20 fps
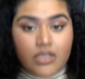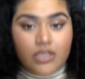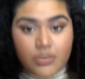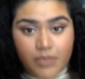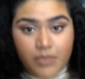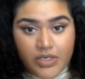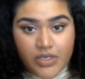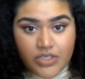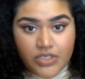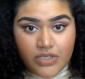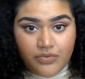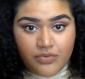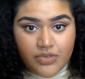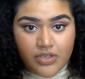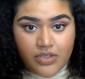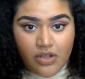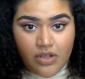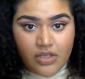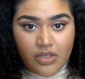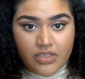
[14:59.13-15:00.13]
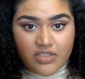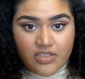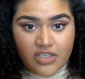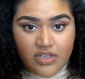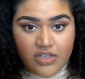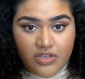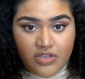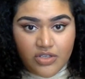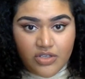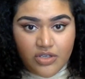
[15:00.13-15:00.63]
especially for darker
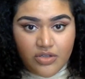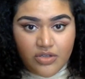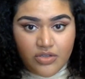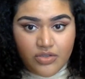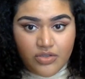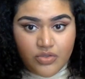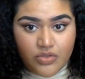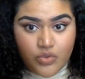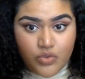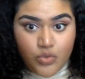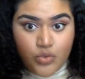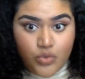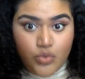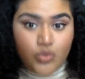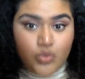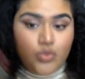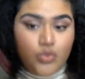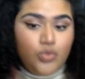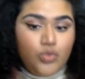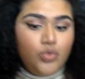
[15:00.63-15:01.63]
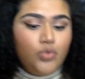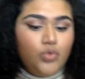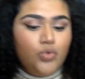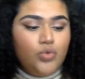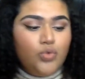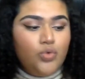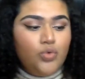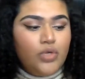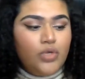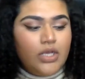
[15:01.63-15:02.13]
skin tones. Doo, doo,
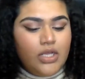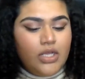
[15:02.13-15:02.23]
doo,